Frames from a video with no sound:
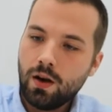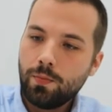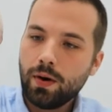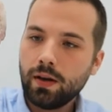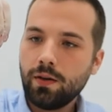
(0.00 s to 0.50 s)

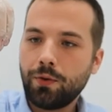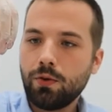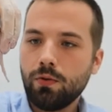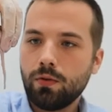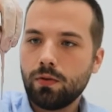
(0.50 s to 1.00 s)
But if
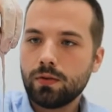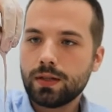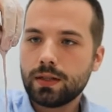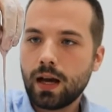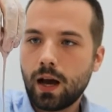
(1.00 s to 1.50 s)
you
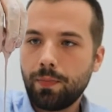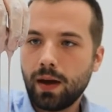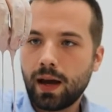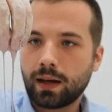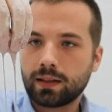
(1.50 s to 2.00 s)
stop
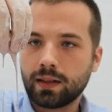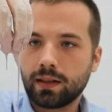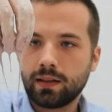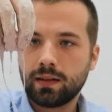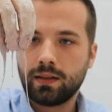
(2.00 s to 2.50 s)

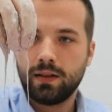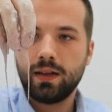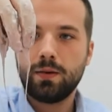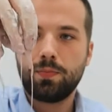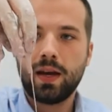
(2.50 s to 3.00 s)
acting,
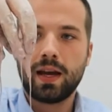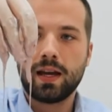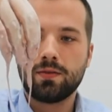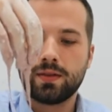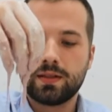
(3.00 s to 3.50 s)
it
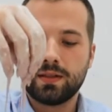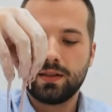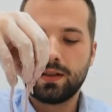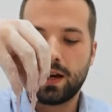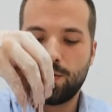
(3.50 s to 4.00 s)
behaves
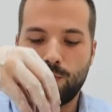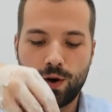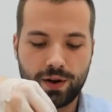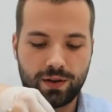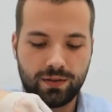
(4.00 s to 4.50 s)
like
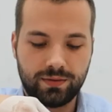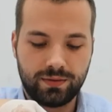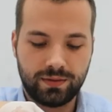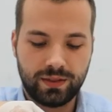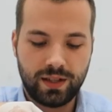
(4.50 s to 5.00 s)
water.
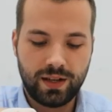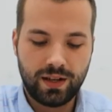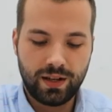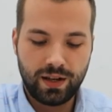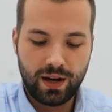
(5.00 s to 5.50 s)

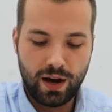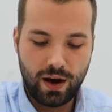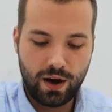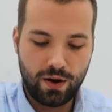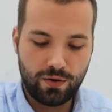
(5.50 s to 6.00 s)

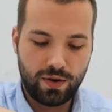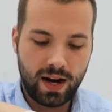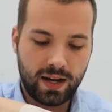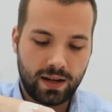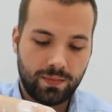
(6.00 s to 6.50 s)

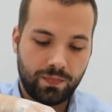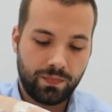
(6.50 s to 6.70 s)
Alrighty.